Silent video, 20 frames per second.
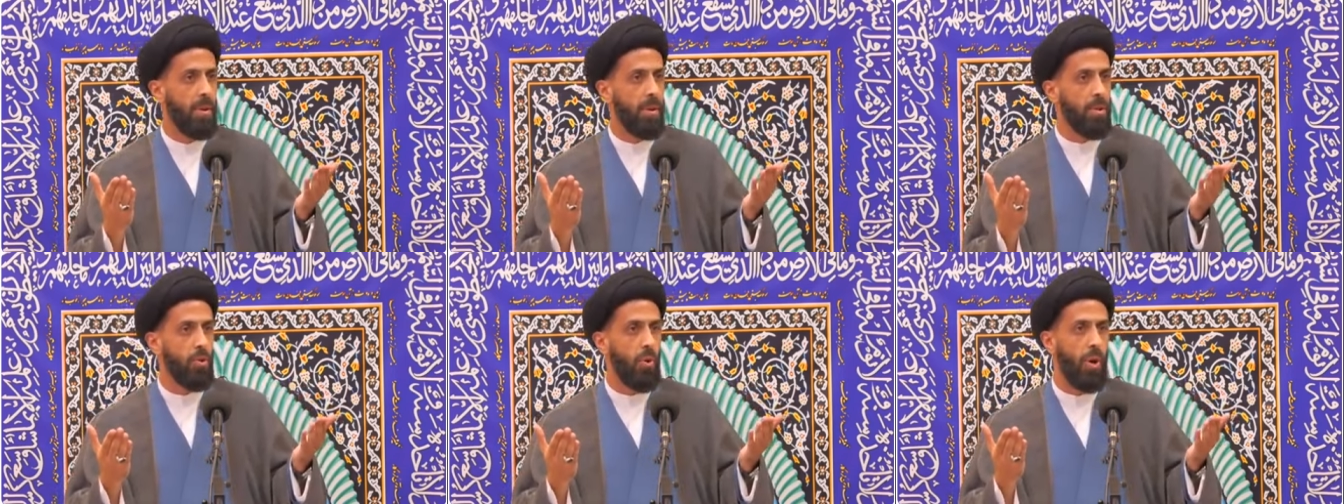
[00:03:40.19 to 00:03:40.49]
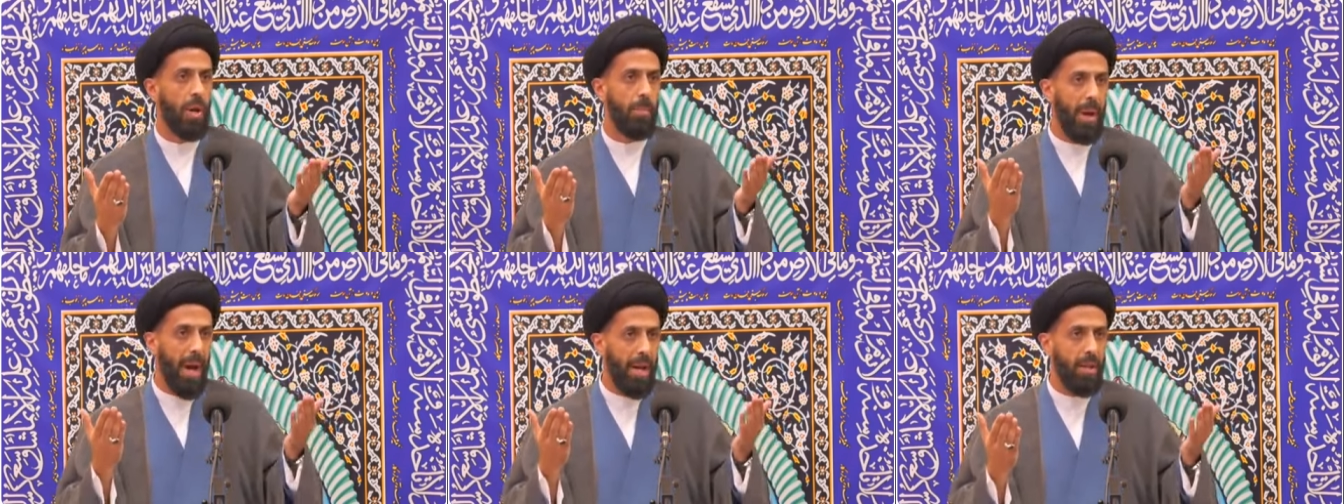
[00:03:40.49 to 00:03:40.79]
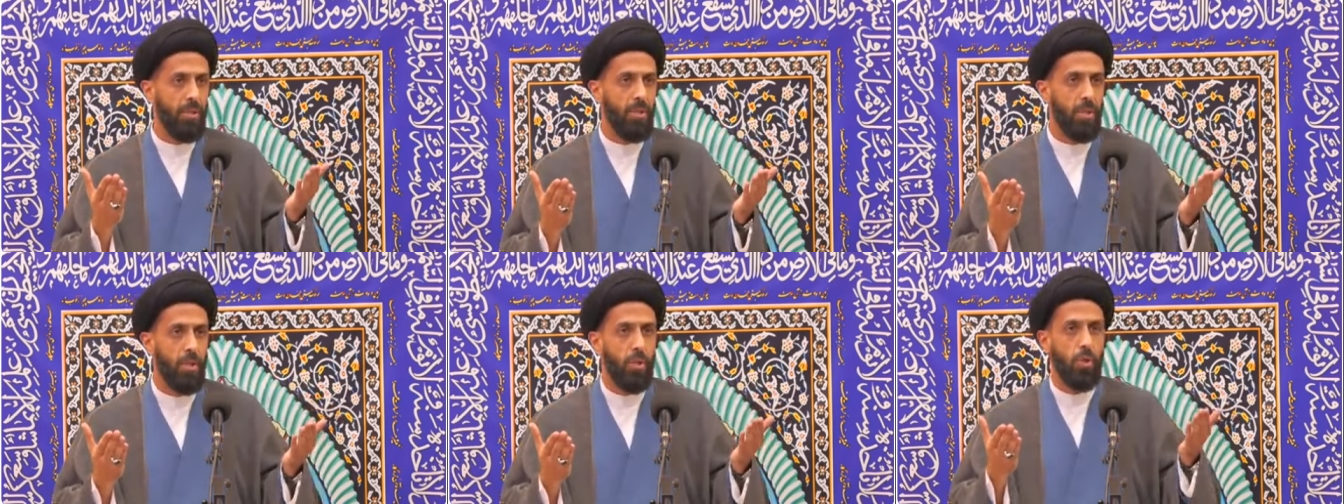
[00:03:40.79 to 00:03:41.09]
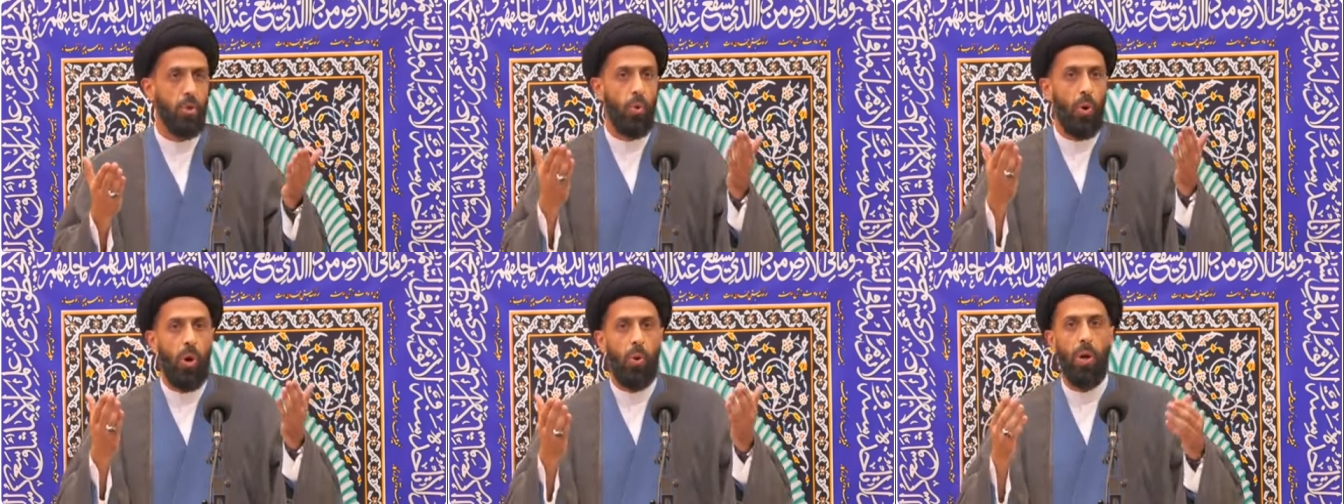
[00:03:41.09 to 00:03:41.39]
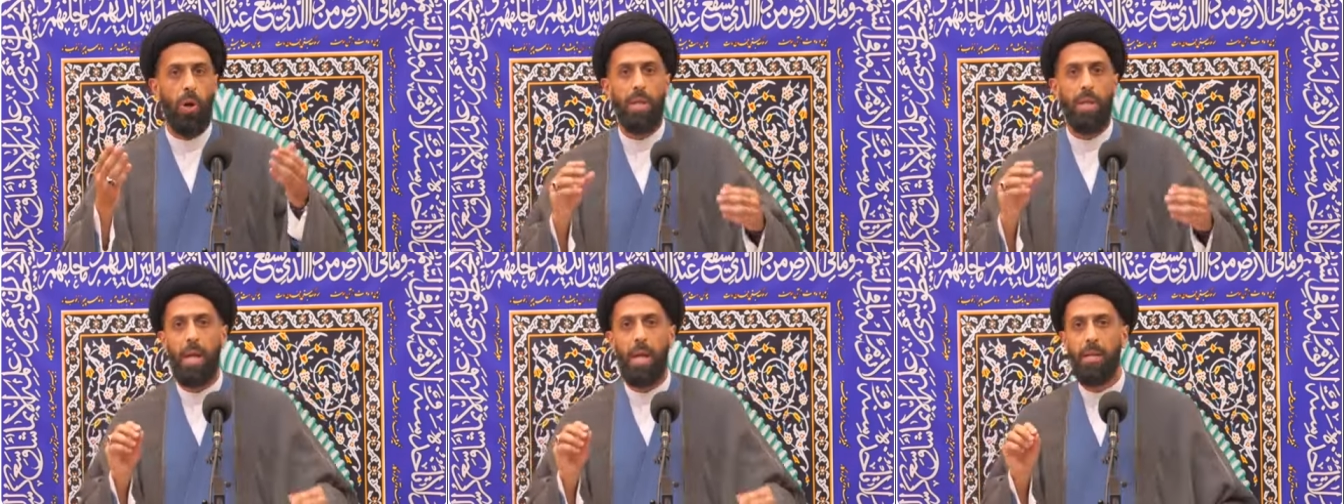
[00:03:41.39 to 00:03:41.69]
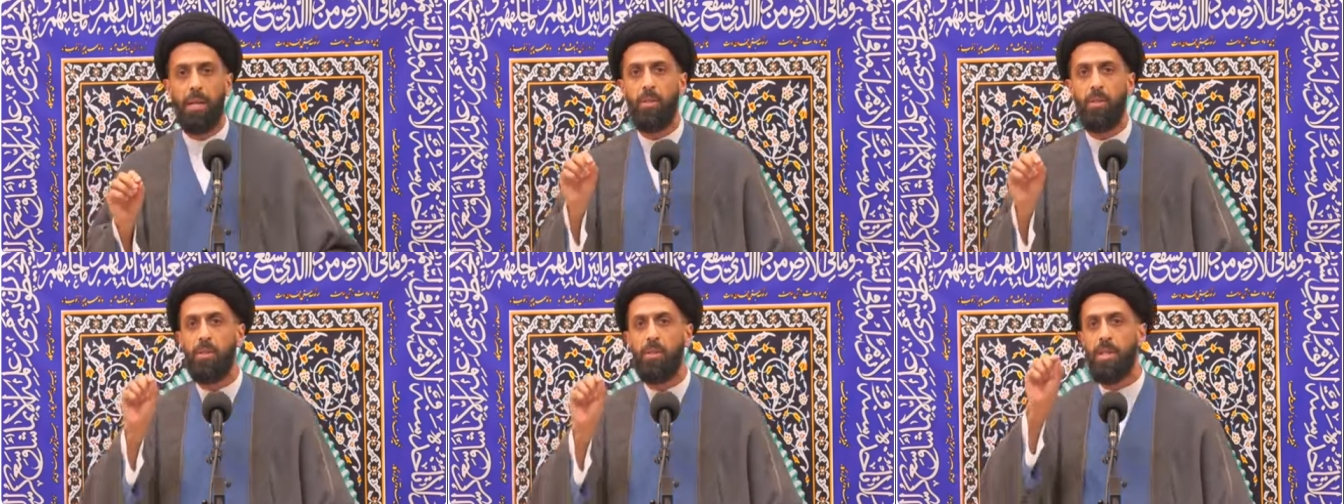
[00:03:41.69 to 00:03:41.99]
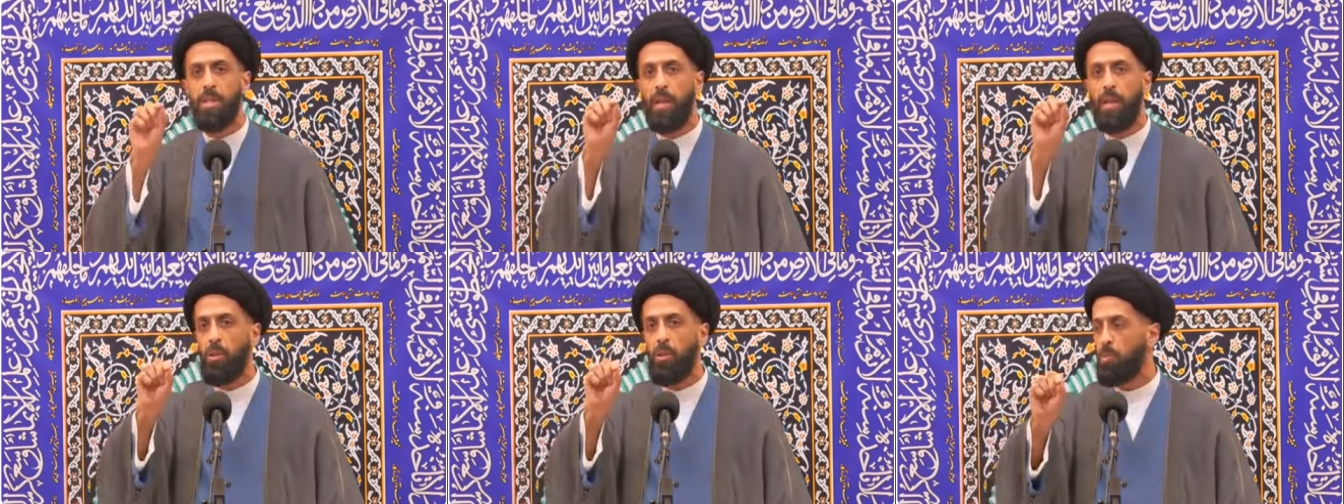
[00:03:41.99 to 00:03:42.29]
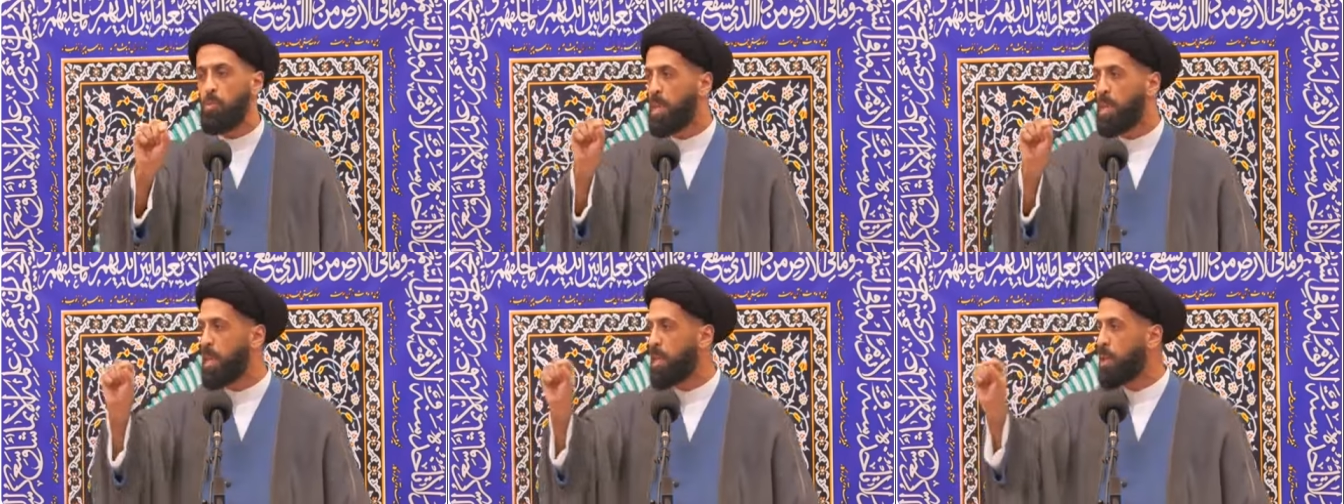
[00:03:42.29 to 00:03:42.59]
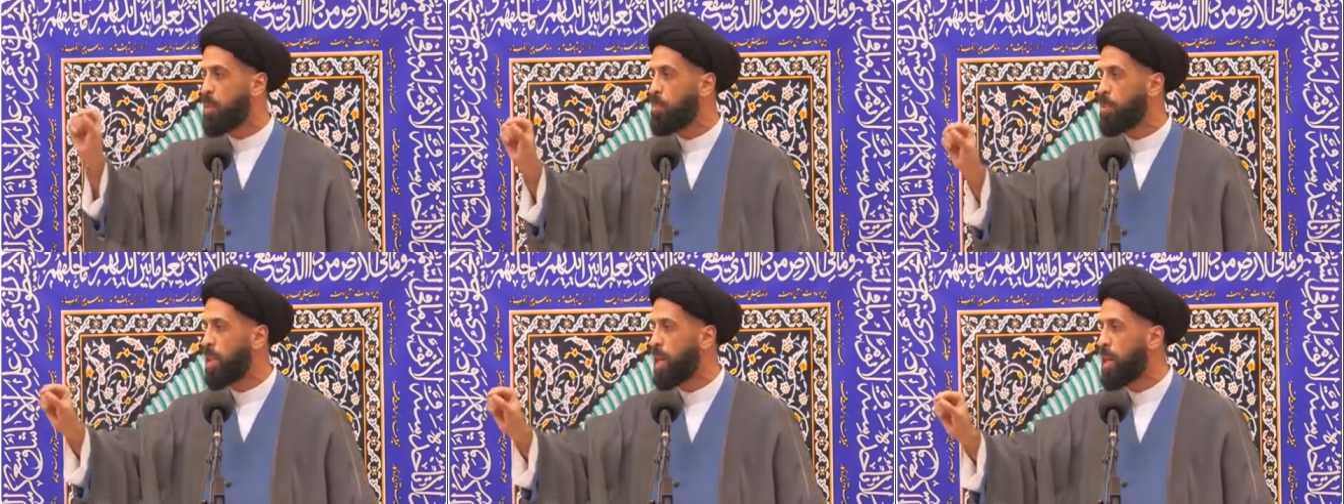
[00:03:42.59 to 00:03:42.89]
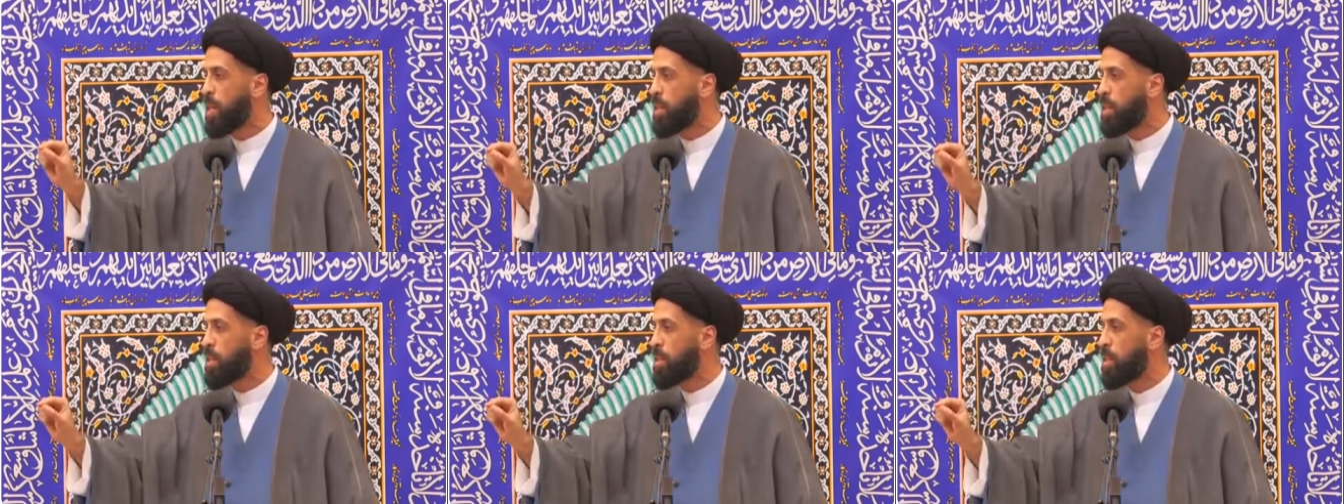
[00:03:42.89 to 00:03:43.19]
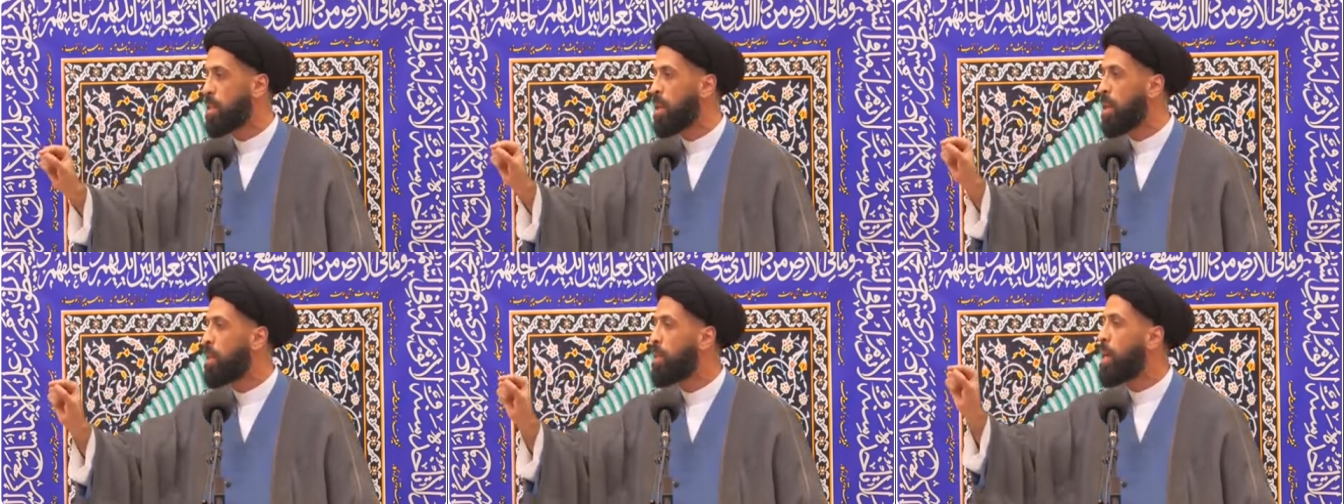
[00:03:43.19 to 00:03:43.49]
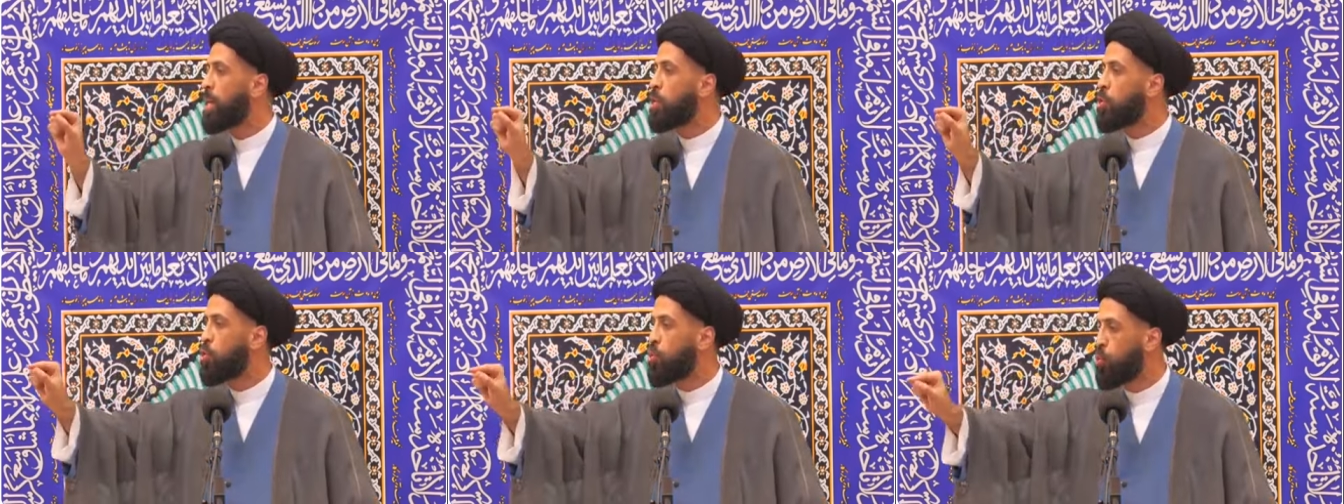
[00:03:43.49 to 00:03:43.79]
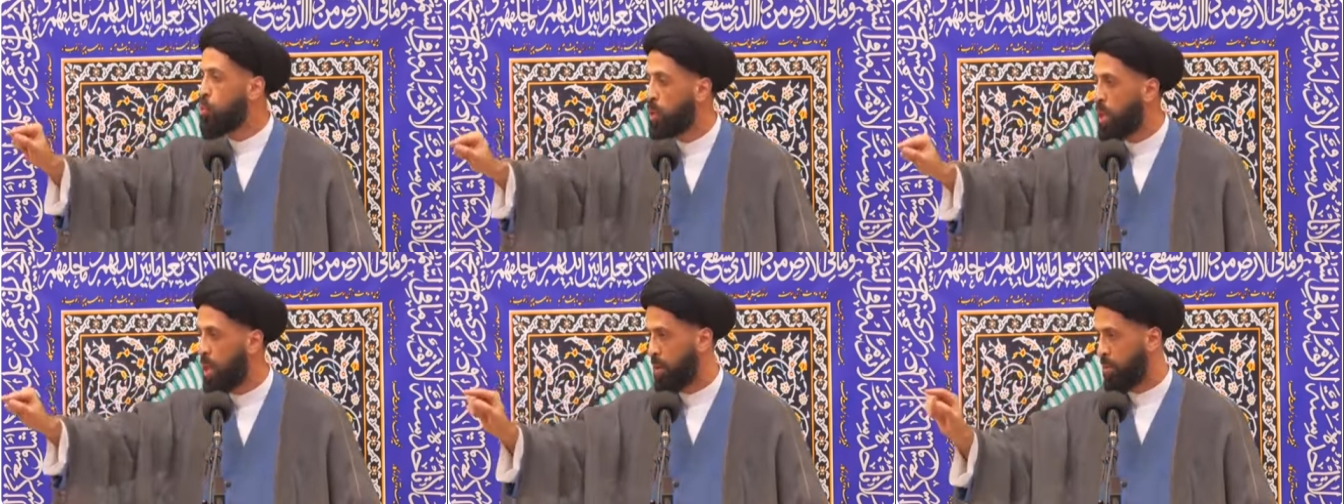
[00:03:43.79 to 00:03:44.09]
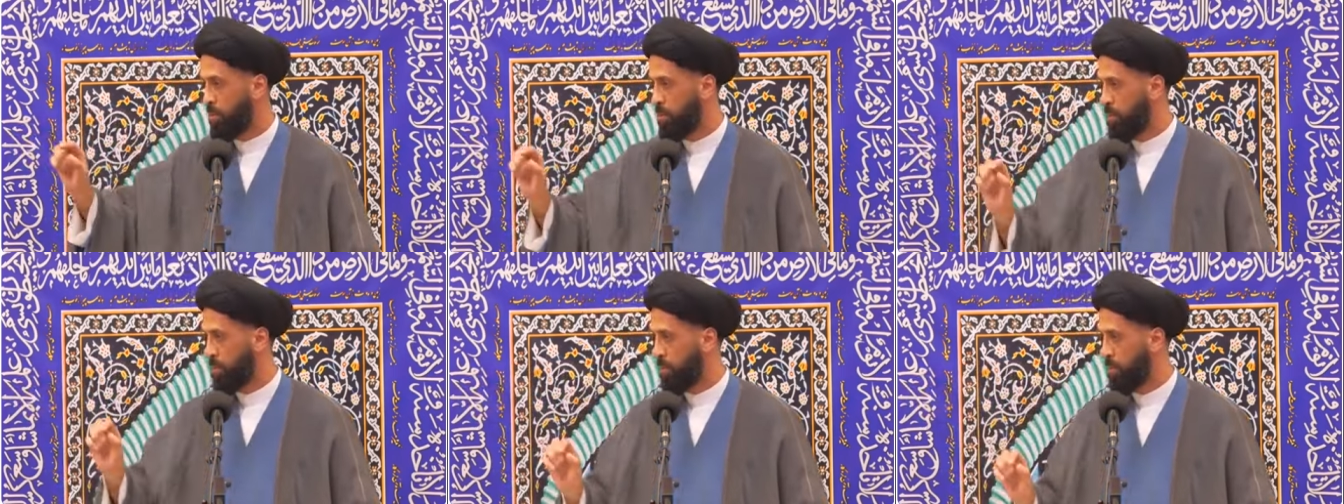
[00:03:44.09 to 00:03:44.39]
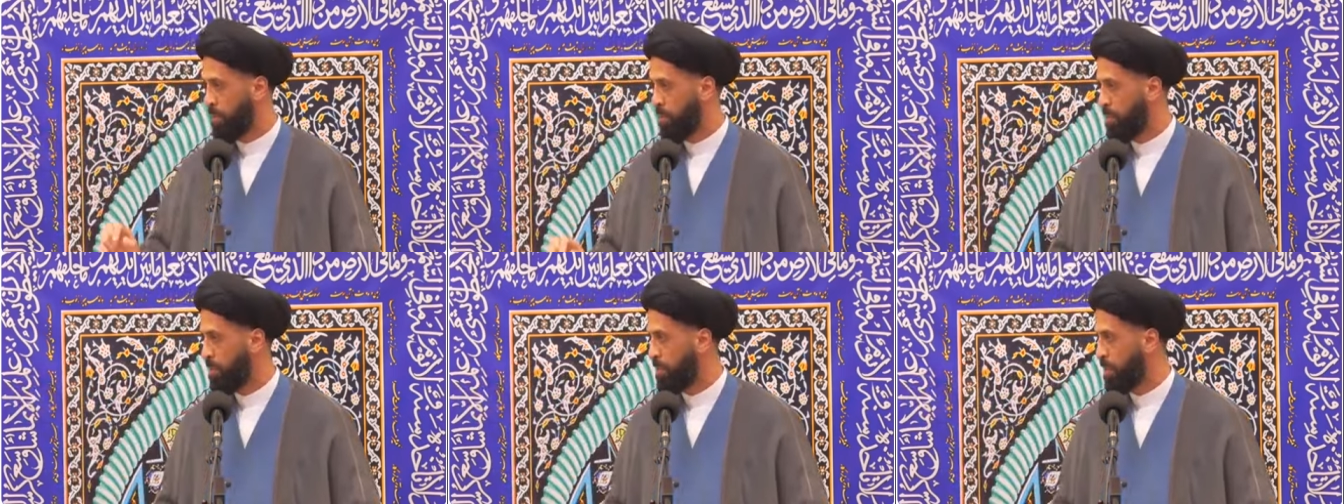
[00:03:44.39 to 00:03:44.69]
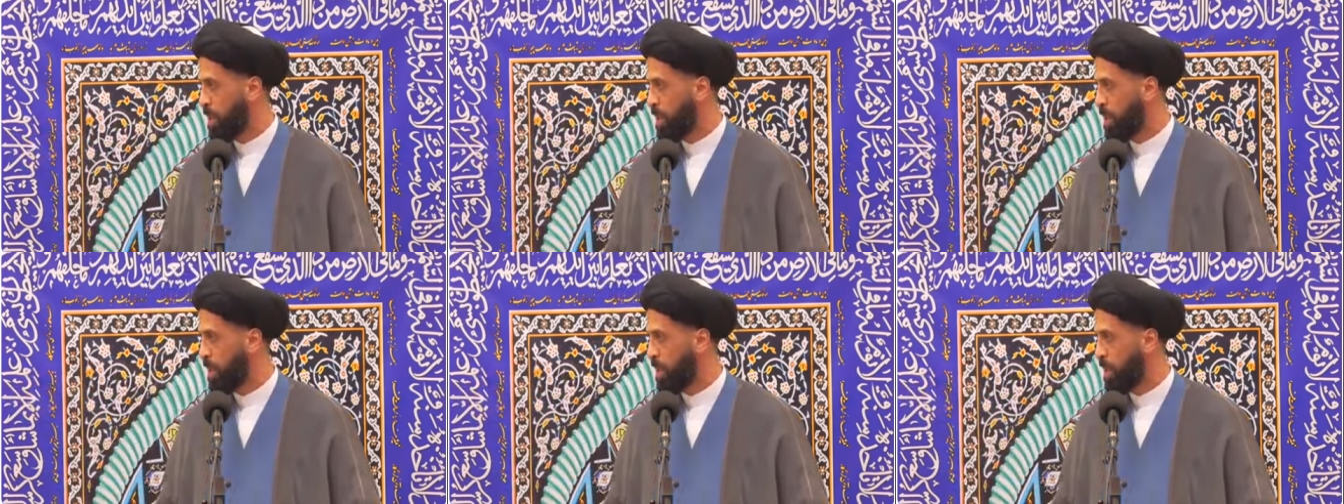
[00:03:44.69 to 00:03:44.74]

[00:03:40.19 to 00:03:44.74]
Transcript: So I'm asking you, O oh Allah, to settle me in a place that you love.